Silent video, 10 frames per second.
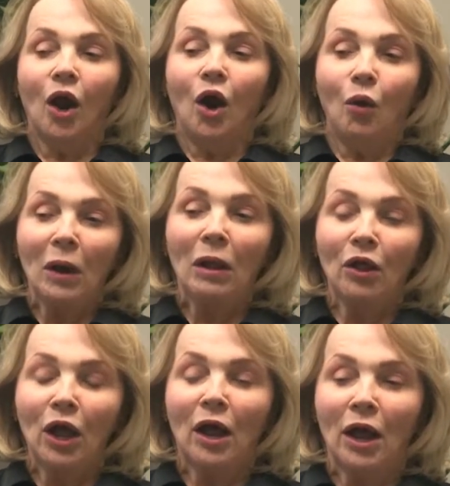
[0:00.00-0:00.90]

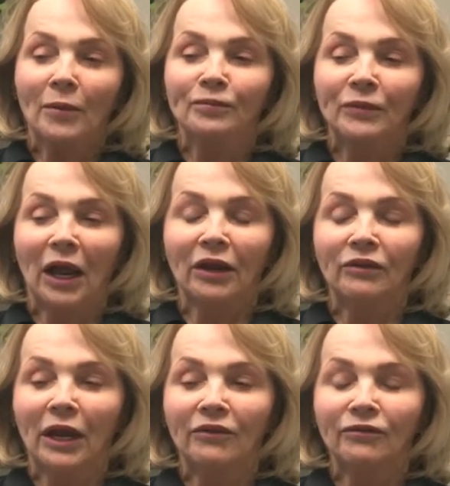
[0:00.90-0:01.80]
Well, um,
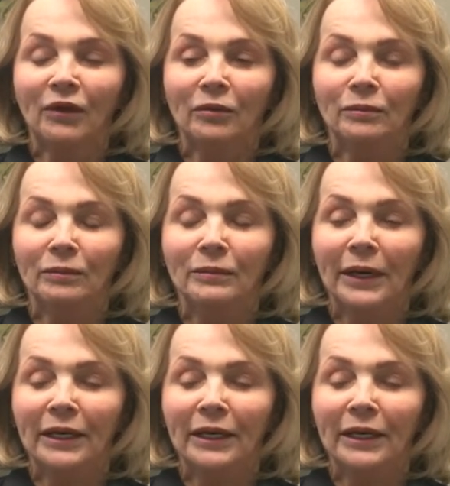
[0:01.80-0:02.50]
I, I've, my